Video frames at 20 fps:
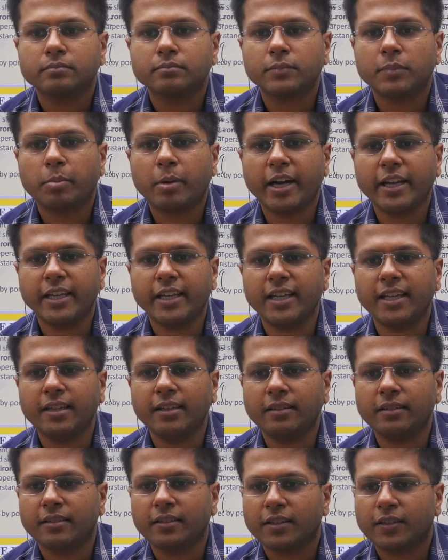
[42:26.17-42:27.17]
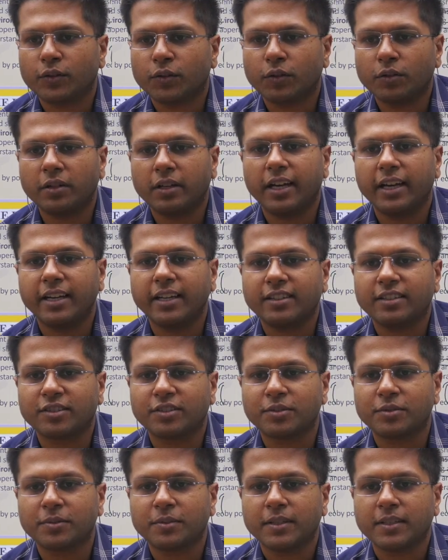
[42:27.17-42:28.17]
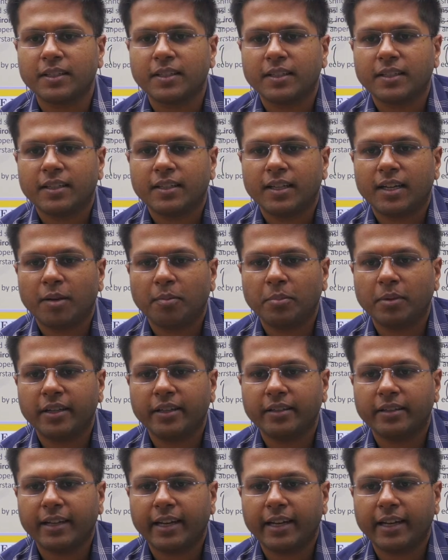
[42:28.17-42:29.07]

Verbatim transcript: Babani, good night. Amlan,